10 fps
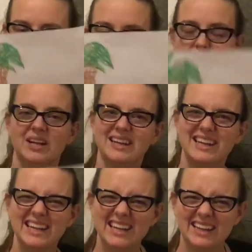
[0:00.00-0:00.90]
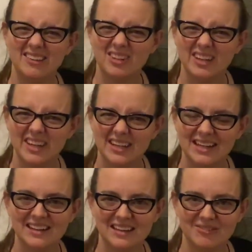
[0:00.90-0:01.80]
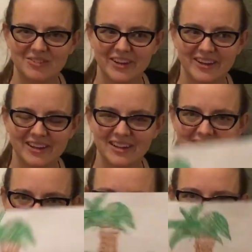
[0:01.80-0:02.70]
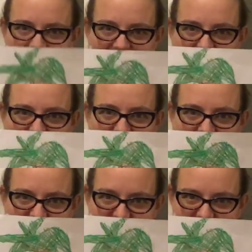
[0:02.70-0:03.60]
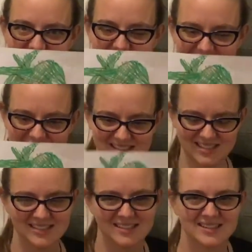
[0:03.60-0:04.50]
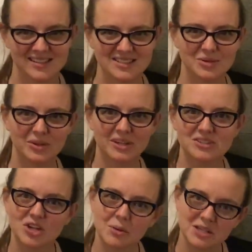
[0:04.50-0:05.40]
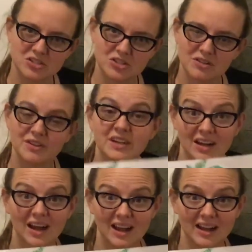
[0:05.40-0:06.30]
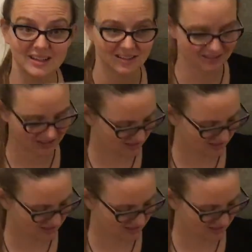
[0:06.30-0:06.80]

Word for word: Where did Iggy live again? He lived on an island. So we're going to draw a picture of an island.